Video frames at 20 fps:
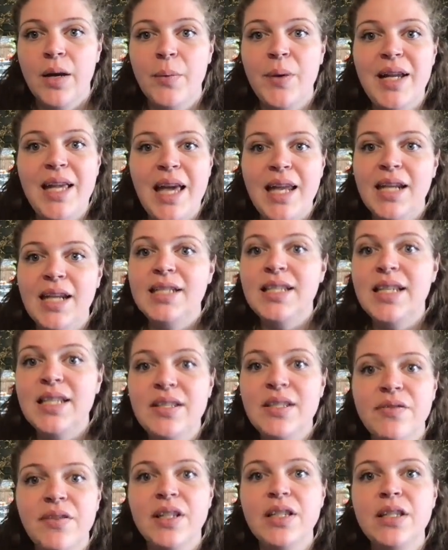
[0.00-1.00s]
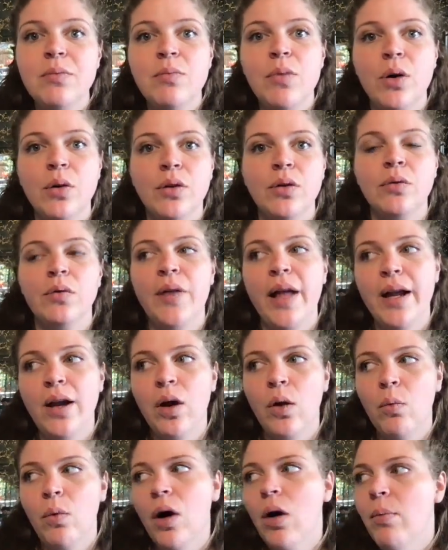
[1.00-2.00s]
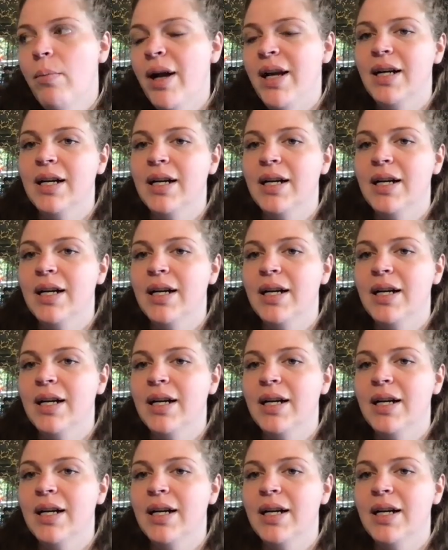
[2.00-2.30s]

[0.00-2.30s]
We get into this victim mode of like, well, my